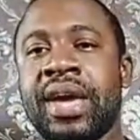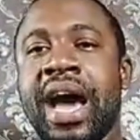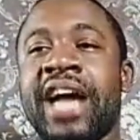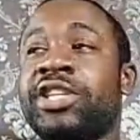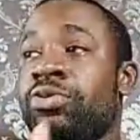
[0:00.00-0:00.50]

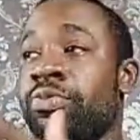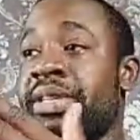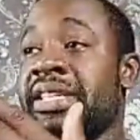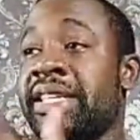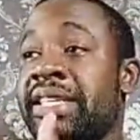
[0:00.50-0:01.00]
and you
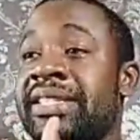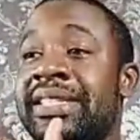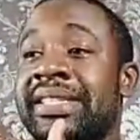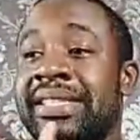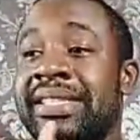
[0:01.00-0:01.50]
begin to
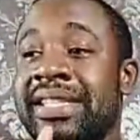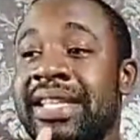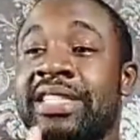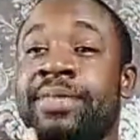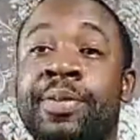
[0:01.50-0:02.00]
see
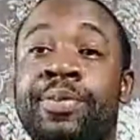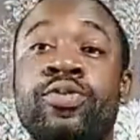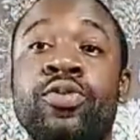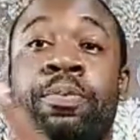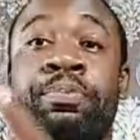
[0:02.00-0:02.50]
that people
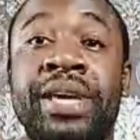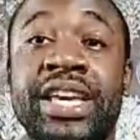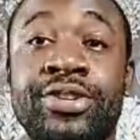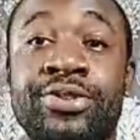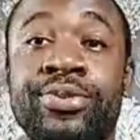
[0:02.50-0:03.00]
will pay
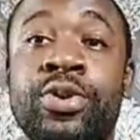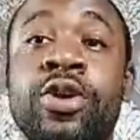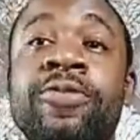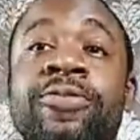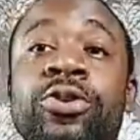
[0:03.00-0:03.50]
you
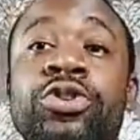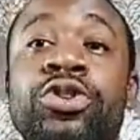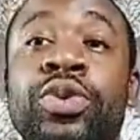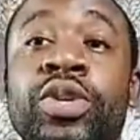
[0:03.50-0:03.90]
for doing